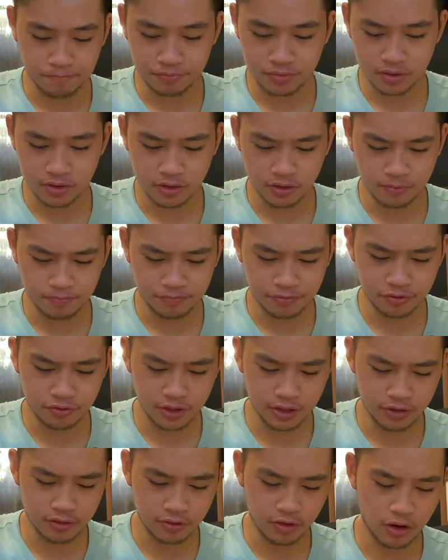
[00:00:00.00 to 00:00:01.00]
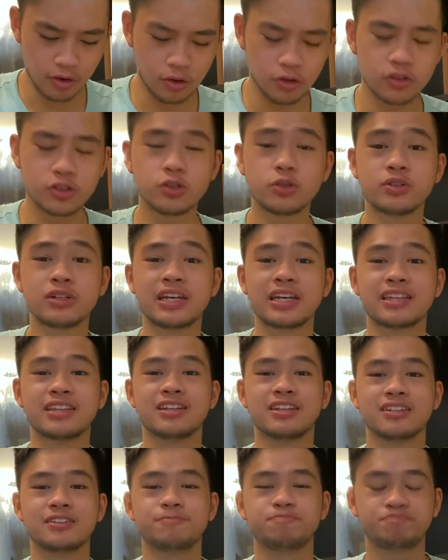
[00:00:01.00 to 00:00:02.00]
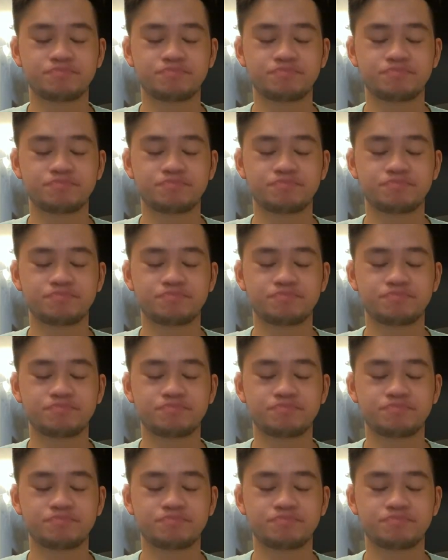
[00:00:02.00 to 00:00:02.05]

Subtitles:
the flavor, although the